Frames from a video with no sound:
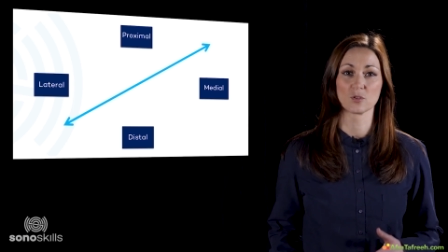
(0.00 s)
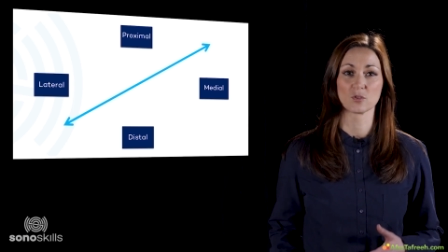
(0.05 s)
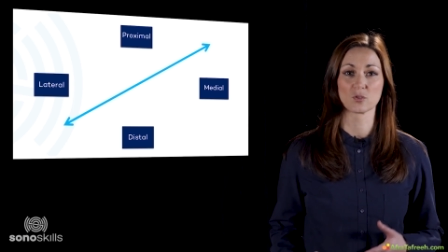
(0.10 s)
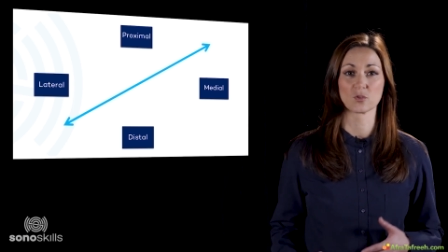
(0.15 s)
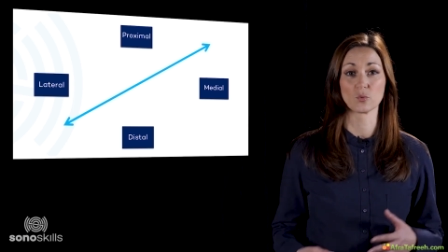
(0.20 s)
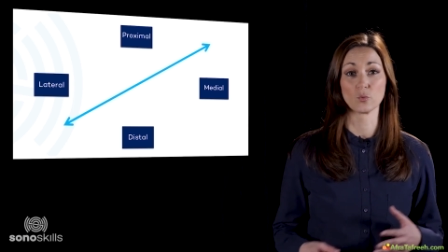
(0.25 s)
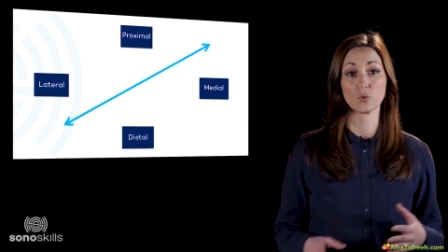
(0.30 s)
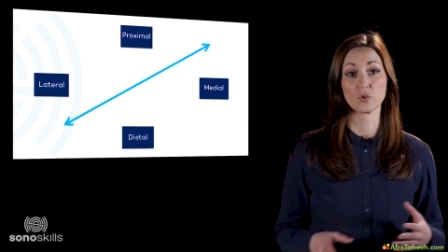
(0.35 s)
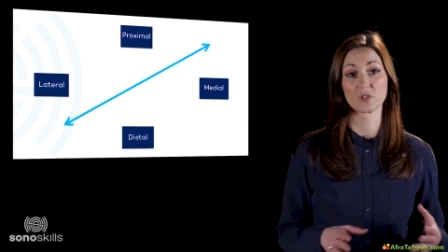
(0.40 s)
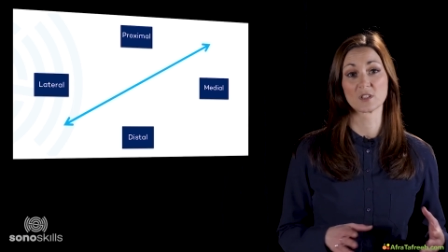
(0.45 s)

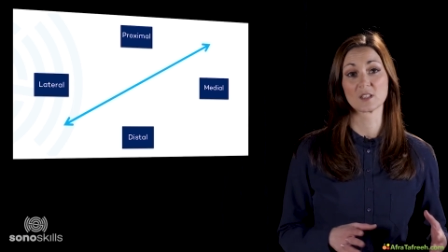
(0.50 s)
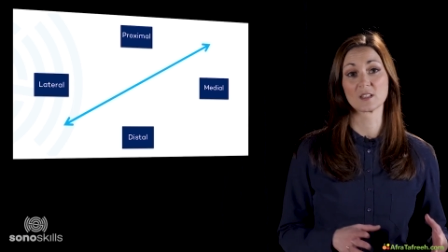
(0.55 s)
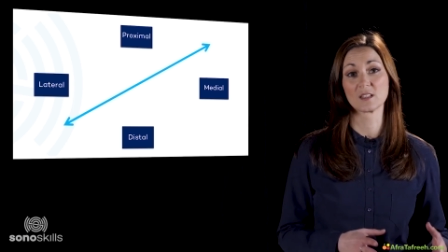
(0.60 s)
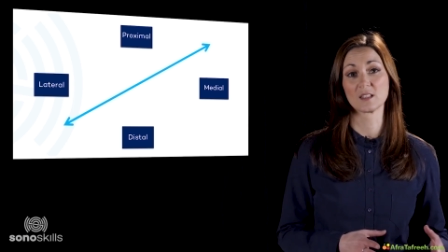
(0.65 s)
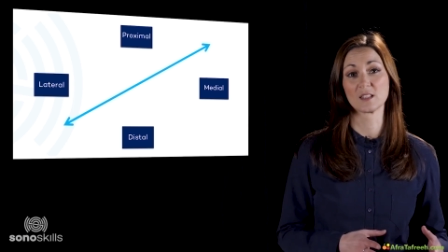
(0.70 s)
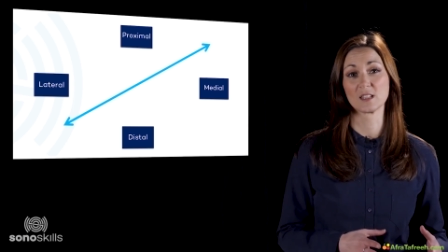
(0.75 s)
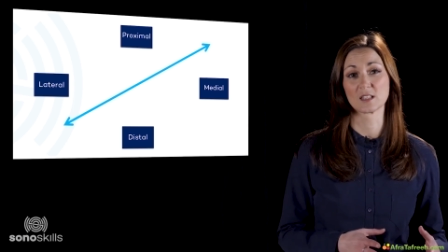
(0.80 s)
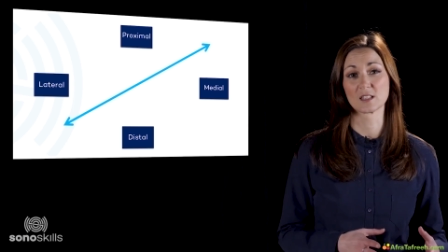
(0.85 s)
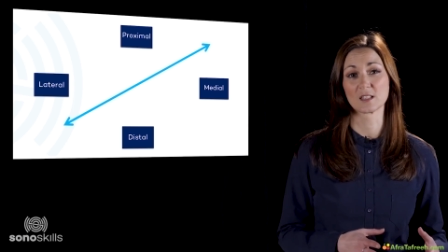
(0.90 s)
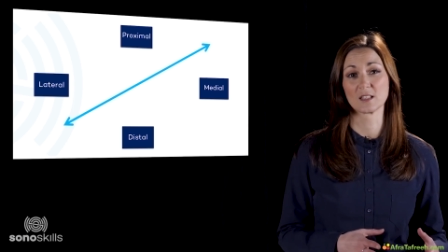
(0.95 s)
towards
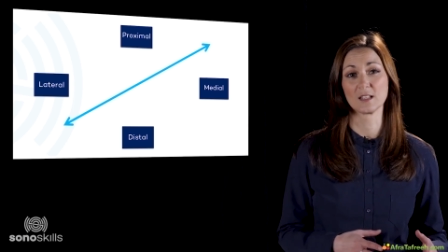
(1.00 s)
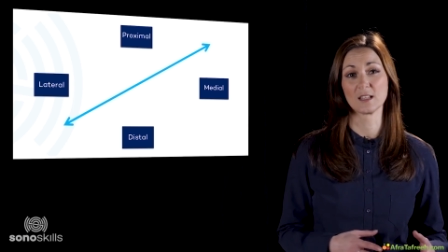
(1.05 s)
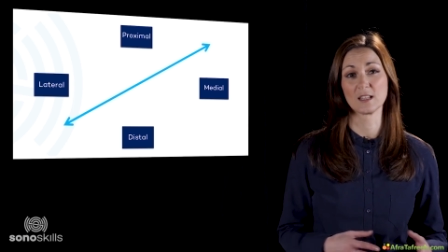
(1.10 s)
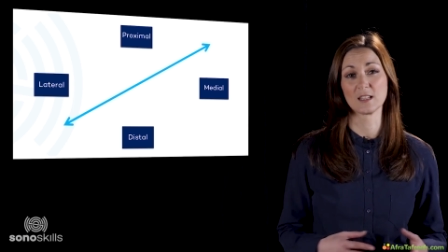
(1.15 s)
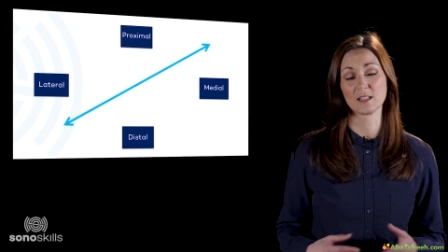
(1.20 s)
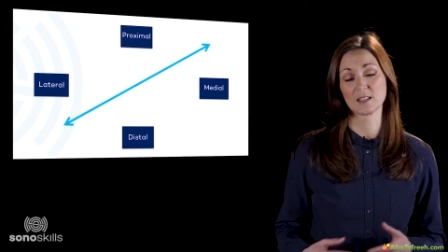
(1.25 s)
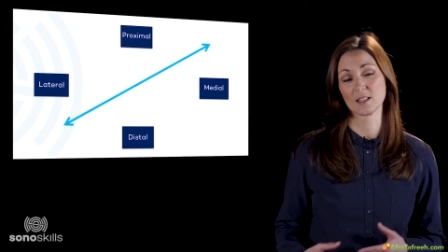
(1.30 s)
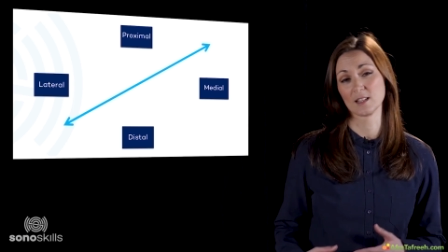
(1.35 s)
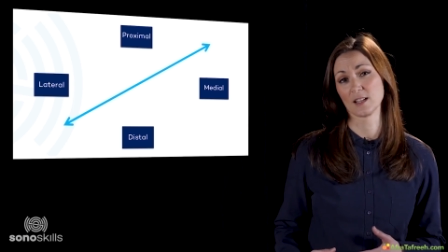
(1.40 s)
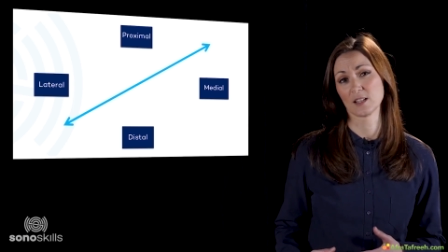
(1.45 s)

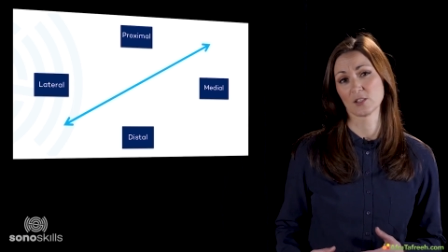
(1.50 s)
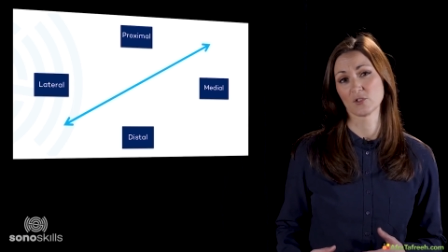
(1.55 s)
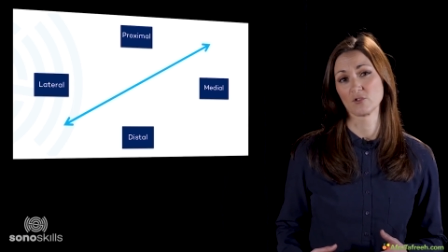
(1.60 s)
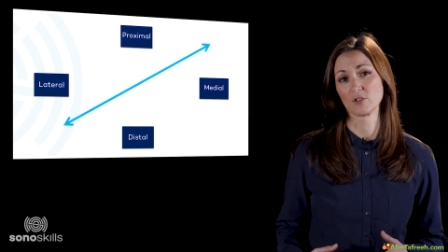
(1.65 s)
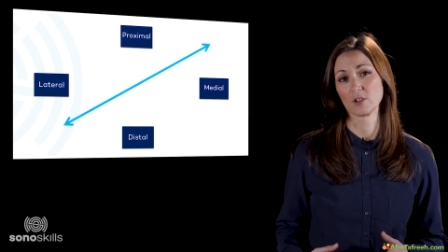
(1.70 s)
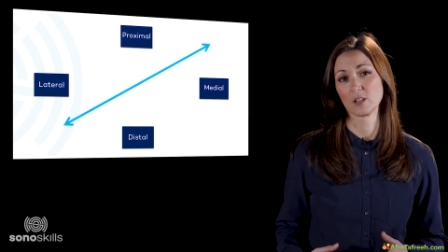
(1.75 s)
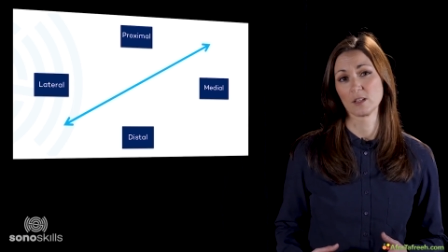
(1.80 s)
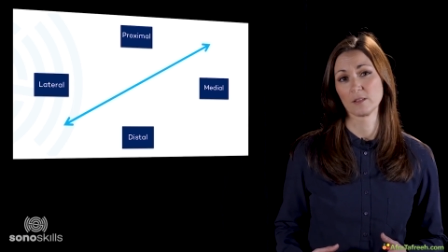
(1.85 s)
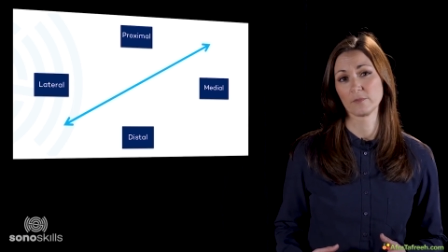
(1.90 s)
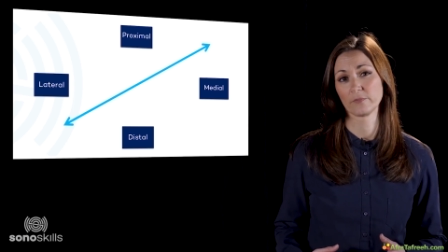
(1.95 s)
distally to
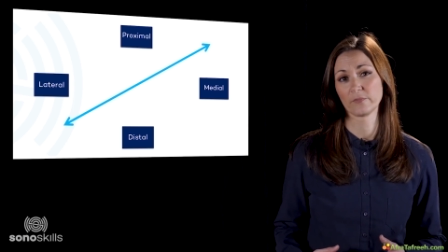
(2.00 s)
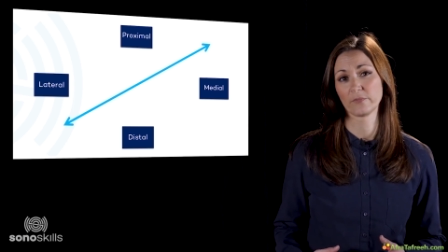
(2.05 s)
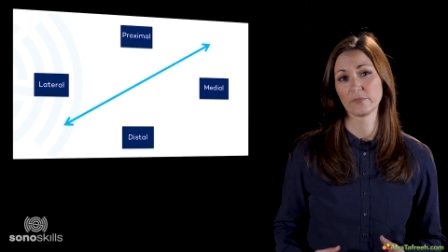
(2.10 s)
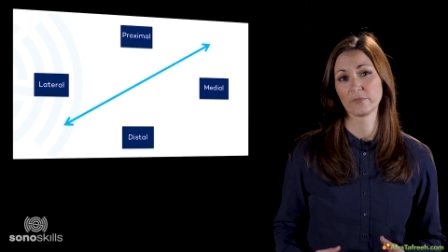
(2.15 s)
laterally.